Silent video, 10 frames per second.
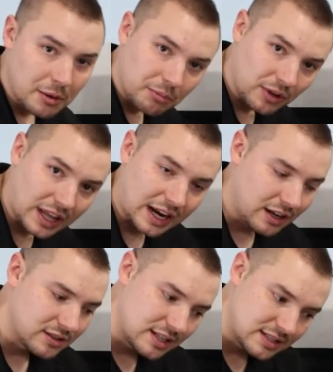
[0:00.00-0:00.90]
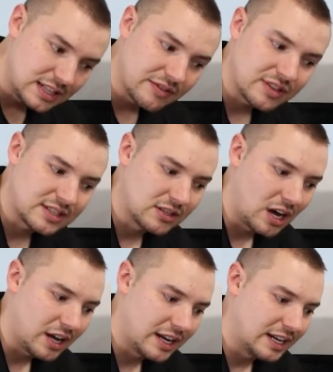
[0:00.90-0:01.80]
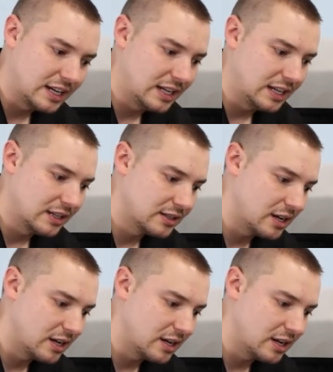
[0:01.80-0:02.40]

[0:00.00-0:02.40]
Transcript: Pull that out, see if it's gotten any